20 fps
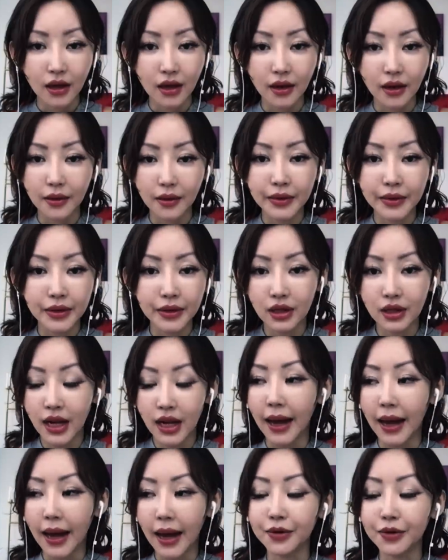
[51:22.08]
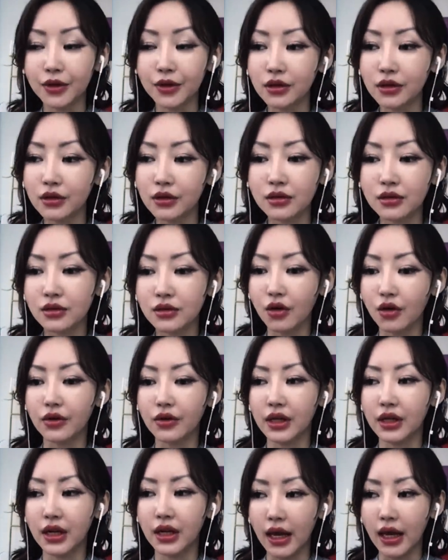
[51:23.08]
I mean, it happened,
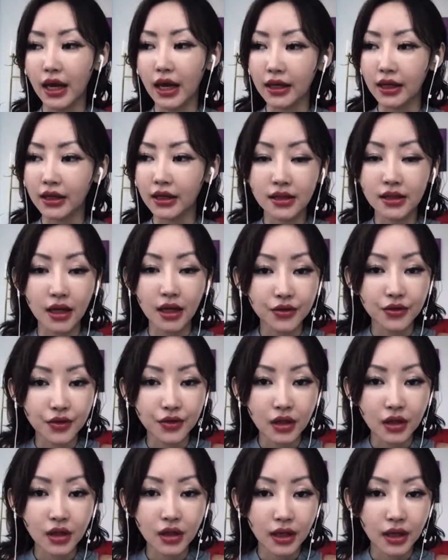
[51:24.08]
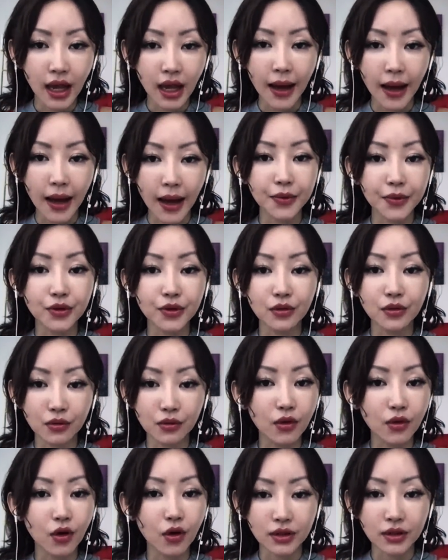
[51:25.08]
sorry, 18th century, it happened a
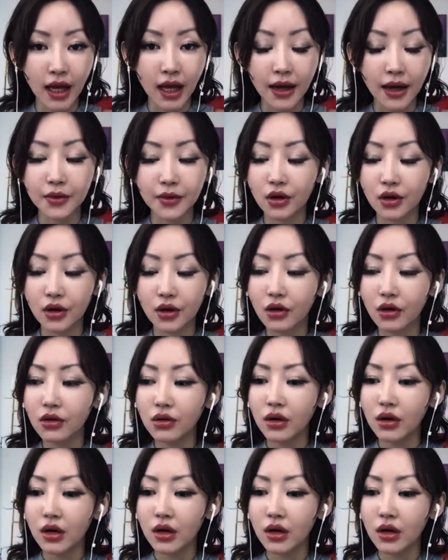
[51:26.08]
long time ago.